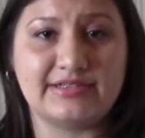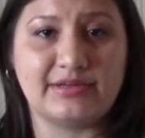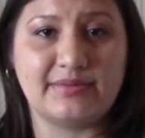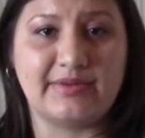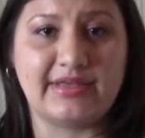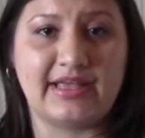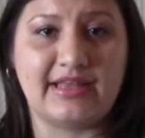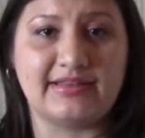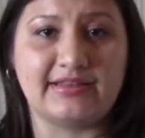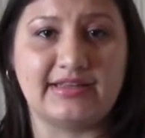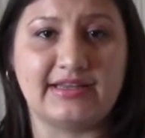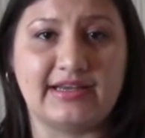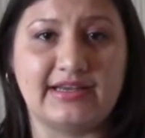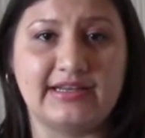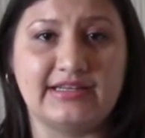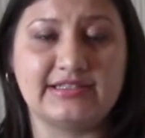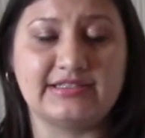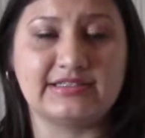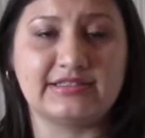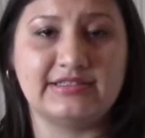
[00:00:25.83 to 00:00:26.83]
It'll be at the
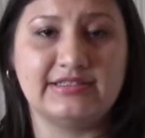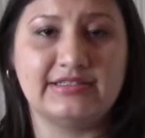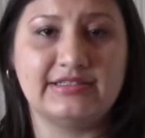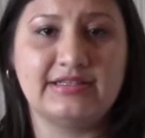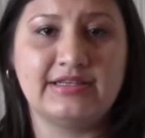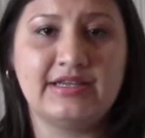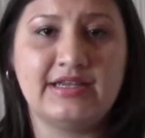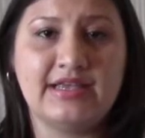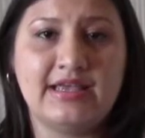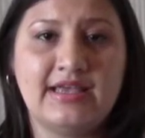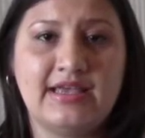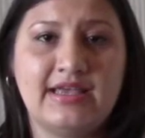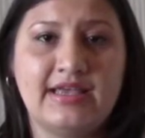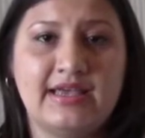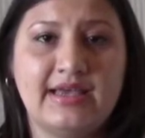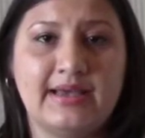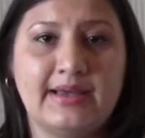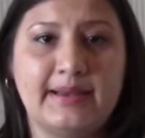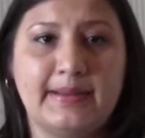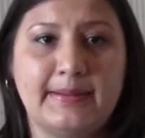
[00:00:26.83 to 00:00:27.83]
Huntington
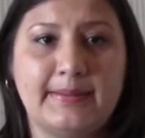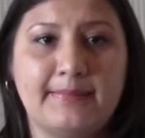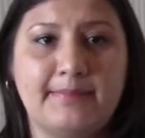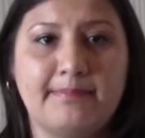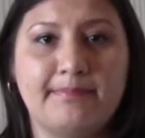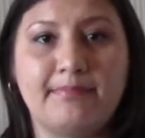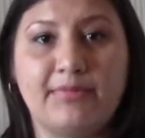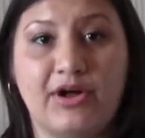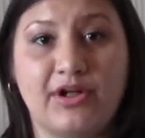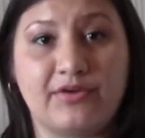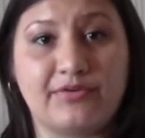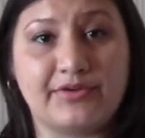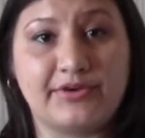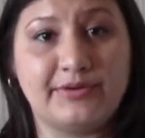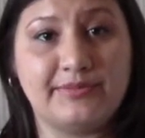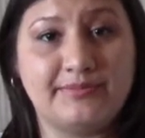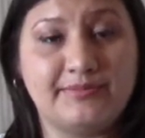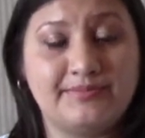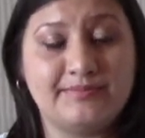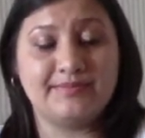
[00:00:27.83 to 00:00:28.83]

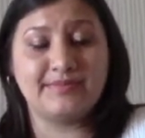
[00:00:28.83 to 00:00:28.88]
Ballroom.